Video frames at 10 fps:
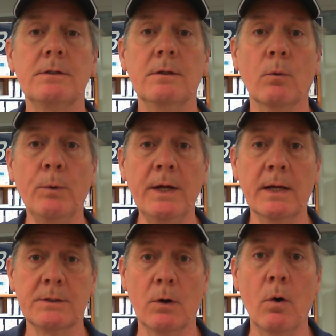the week
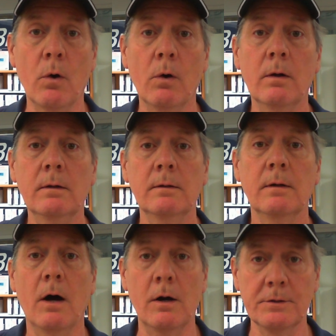as a whole,
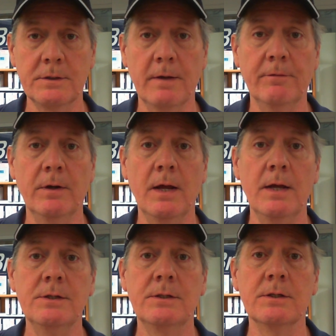all seven
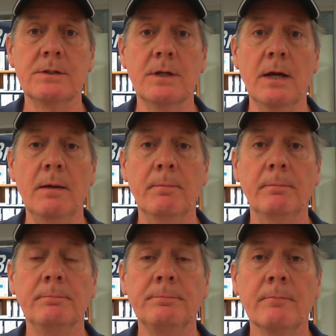days the same,
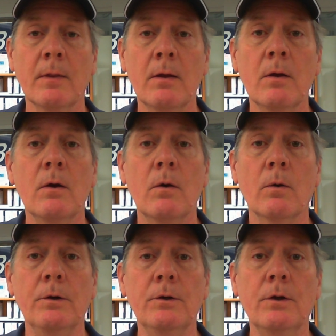
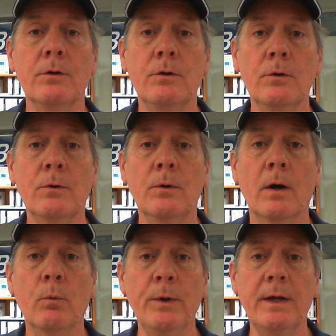or you can do
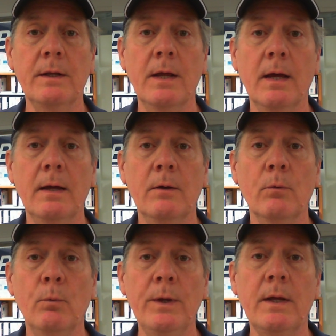a weekday
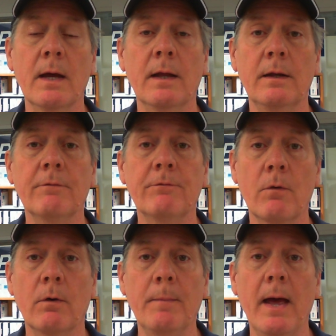weekend
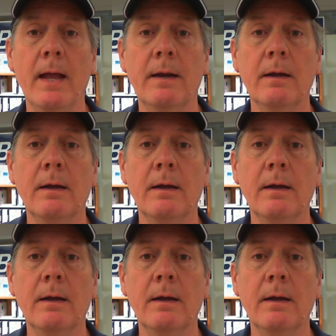format.